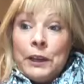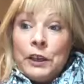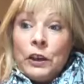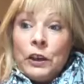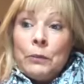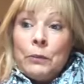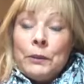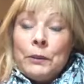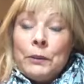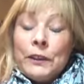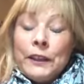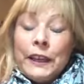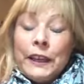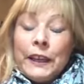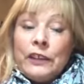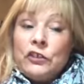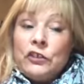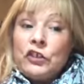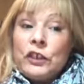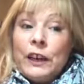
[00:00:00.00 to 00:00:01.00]
I'm at the
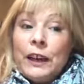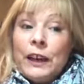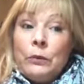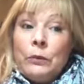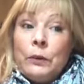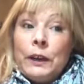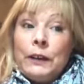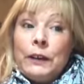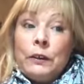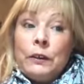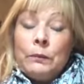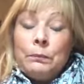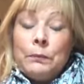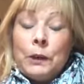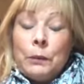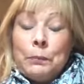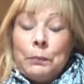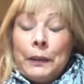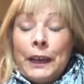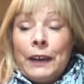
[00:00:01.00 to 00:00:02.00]
age now where I've,
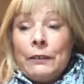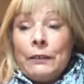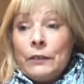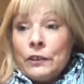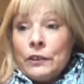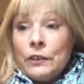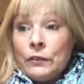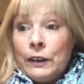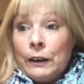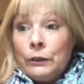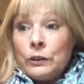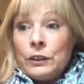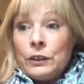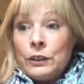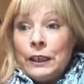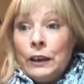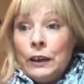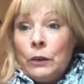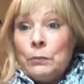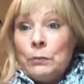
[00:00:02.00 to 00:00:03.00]
my parents are
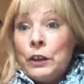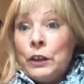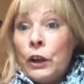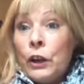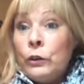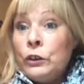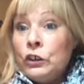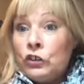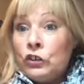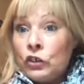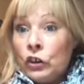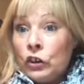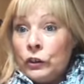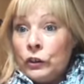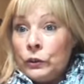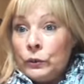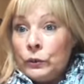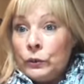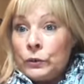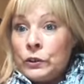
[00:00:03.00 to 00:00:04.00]
elderly, I'm the only child.